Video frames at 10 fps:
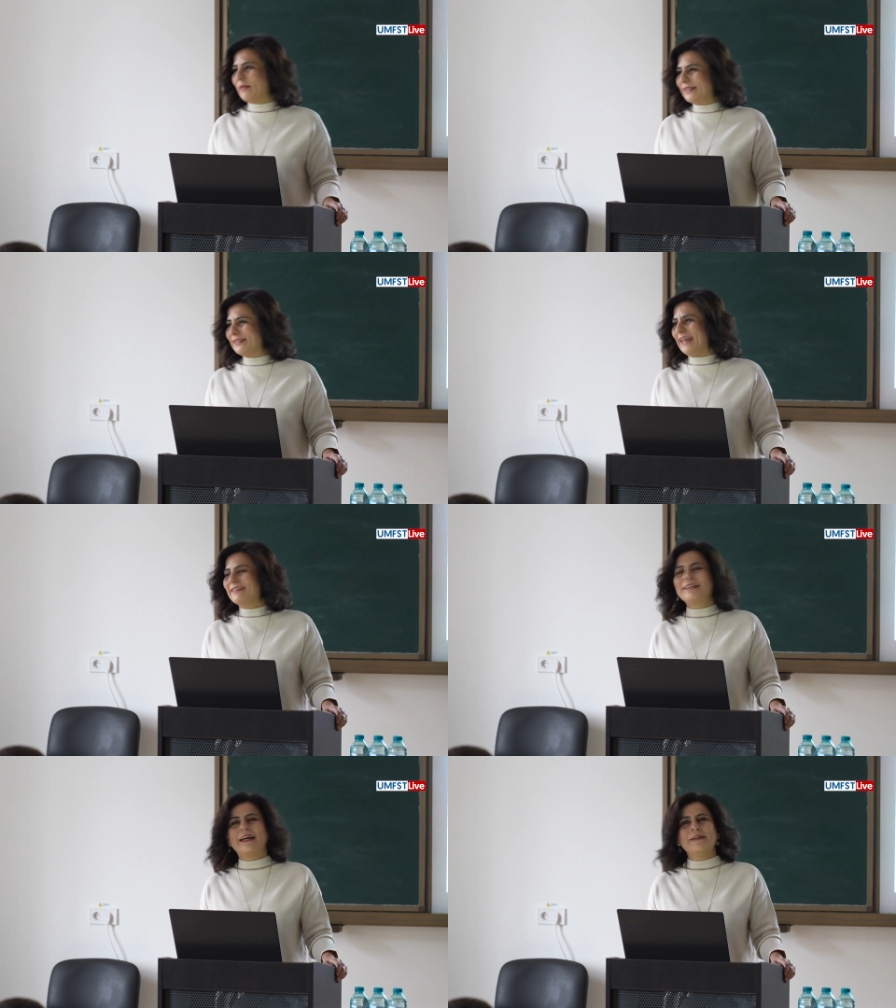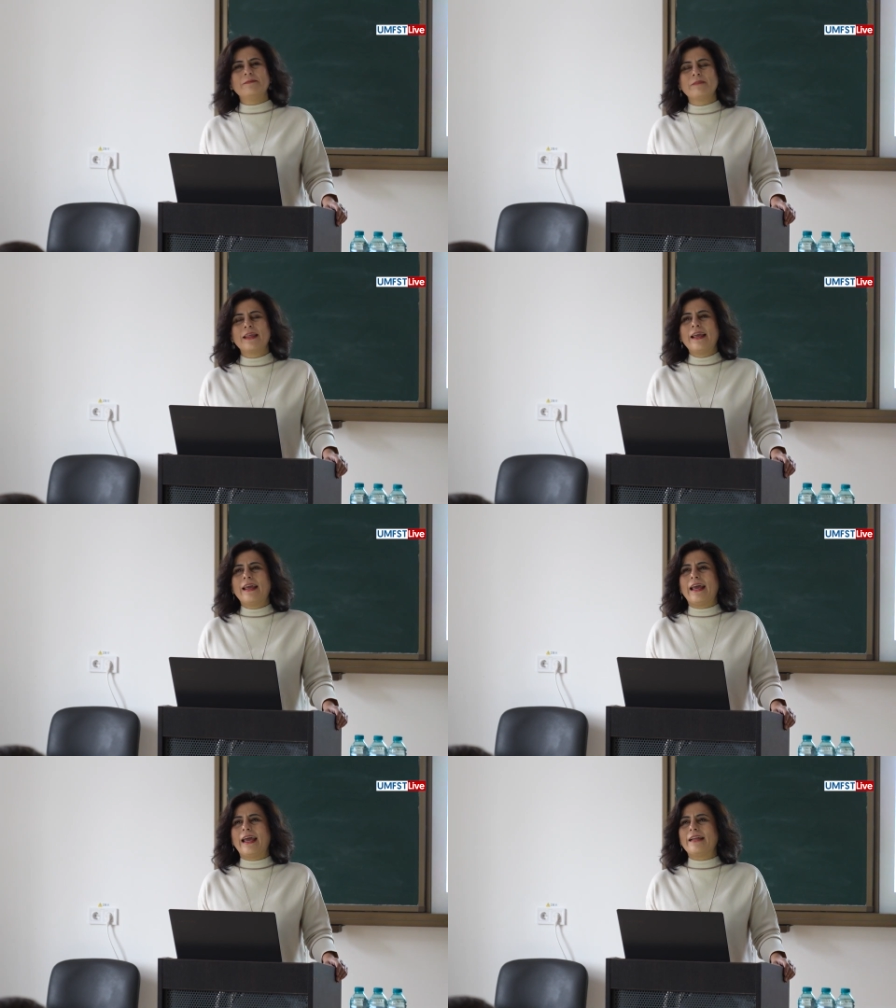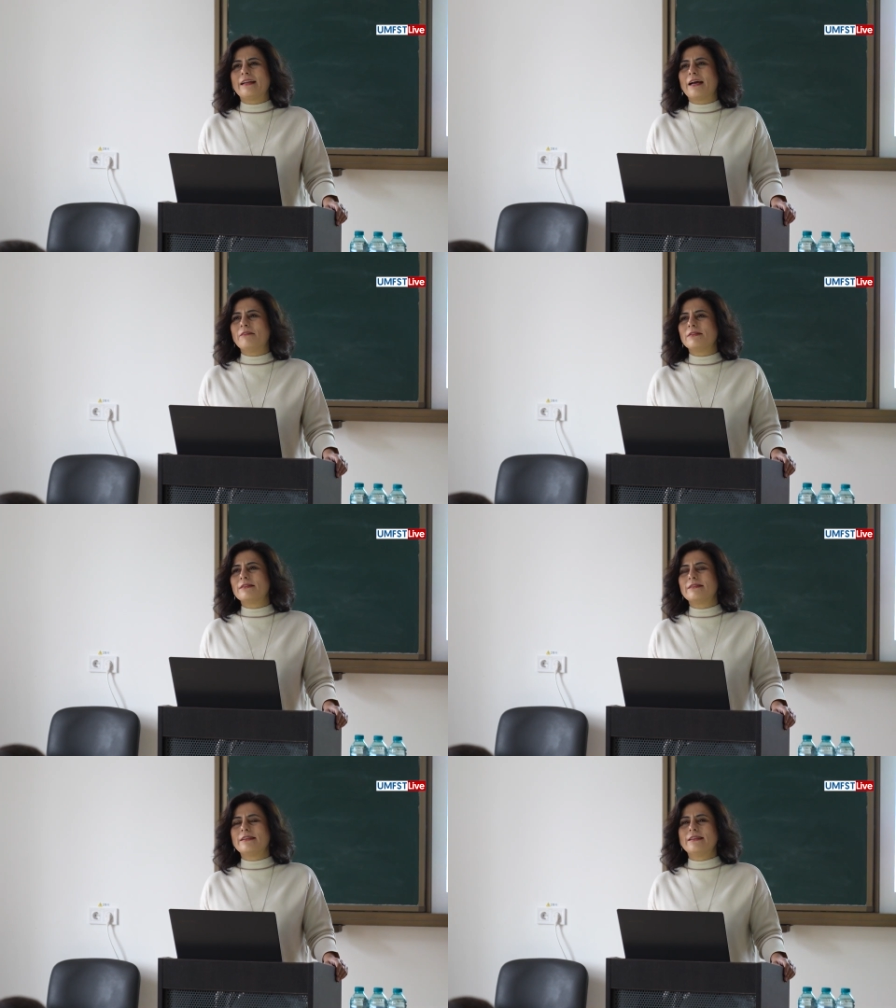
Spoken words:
placenta, and I will